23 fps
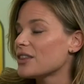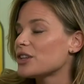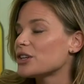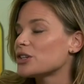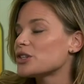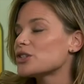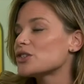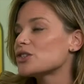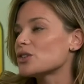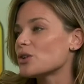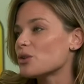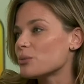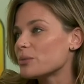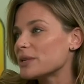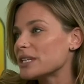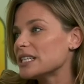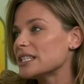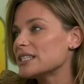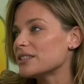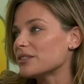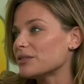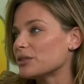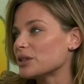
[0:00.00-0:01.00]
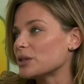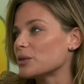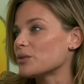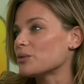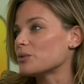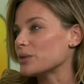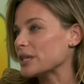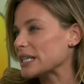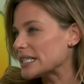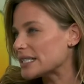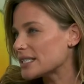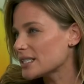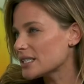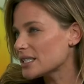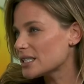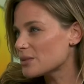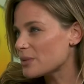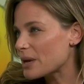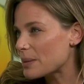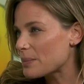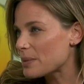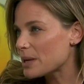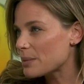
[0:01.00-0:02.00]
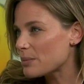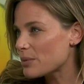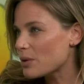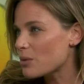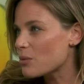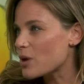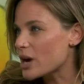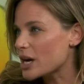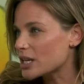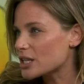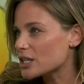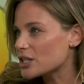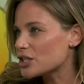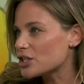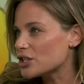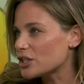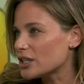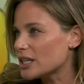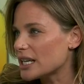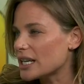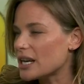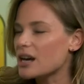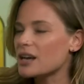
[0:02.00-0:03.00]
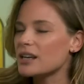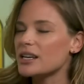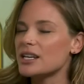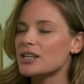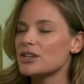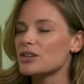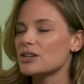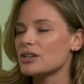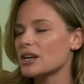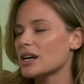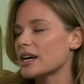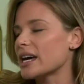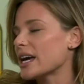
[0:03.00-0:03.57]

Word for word: There are so many different reasons why people want to get on a,